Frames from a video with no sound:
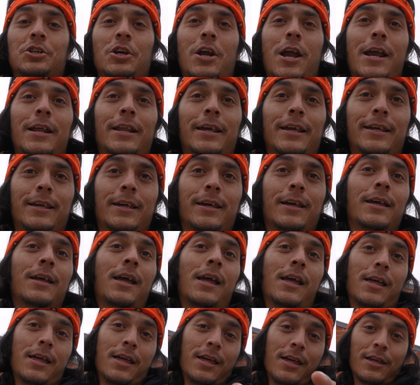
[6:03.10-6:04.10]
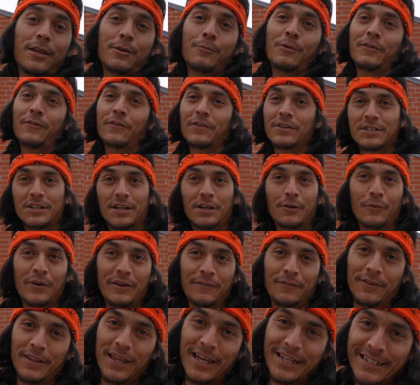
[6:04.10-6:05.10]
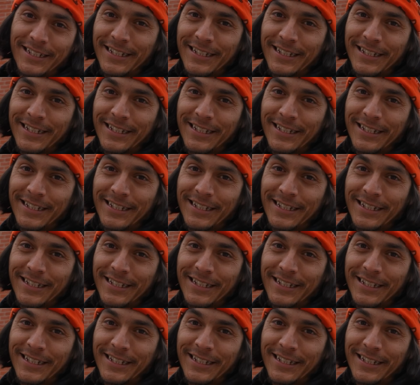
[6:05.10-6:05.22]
trying it, motherfuckers gotta wait for that